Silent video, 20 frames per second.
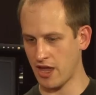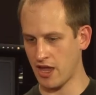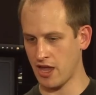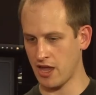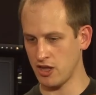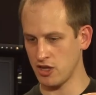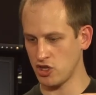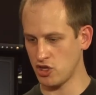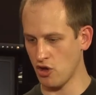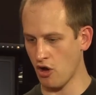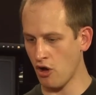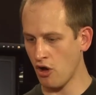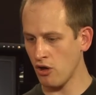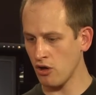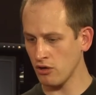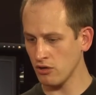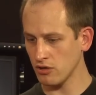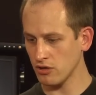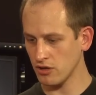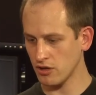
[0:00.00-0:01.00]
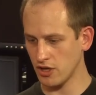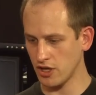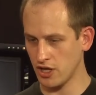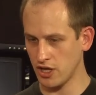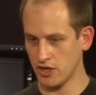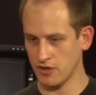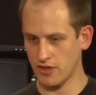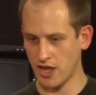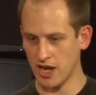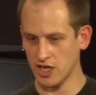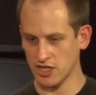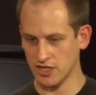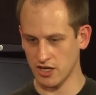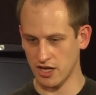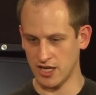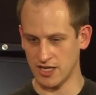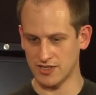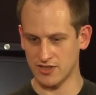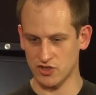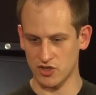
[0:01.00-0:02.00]
a yaw that
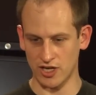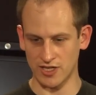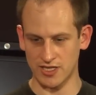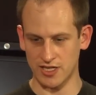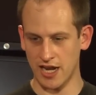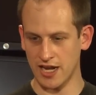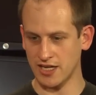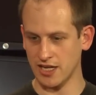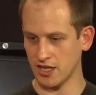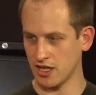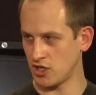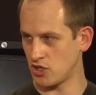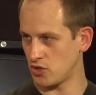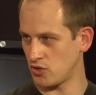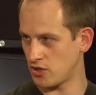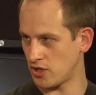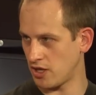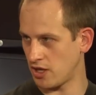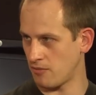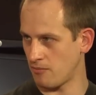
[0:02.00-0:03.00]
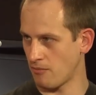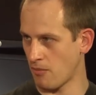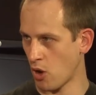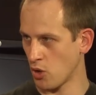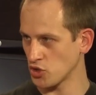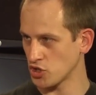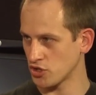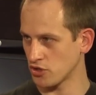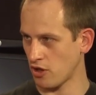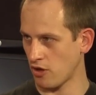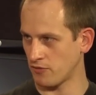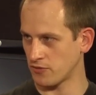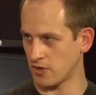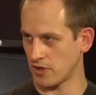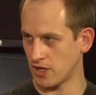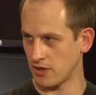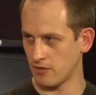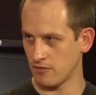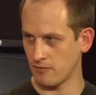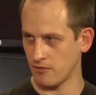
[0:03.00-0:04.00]
is translating into the motion of
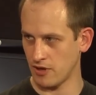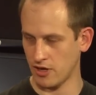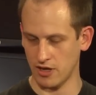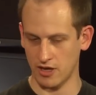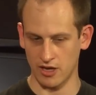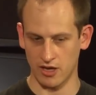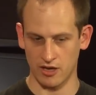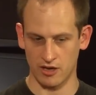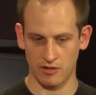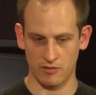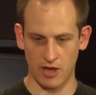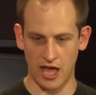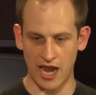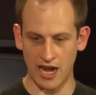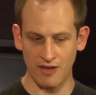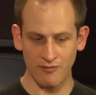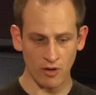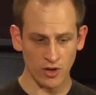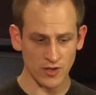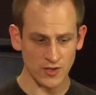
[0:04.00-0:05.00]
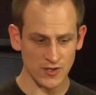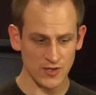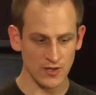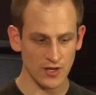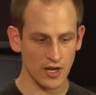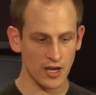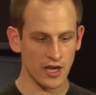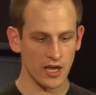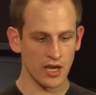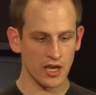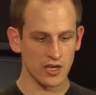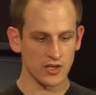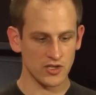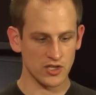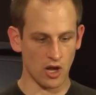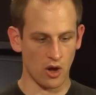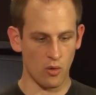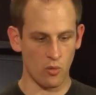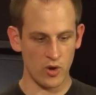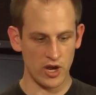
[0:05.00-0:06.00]
the elevons.
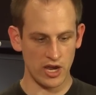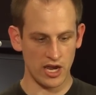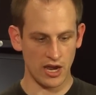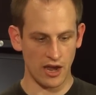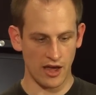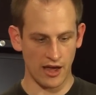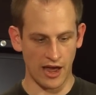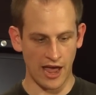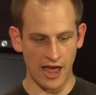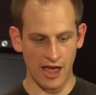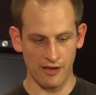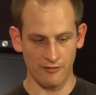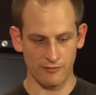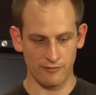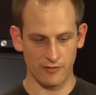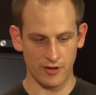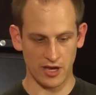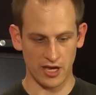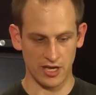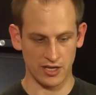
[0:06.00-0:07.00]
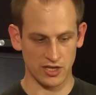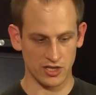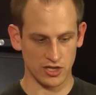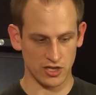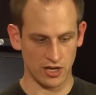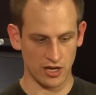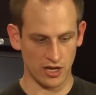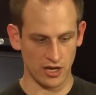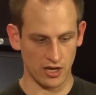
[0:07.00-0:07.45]
So we have it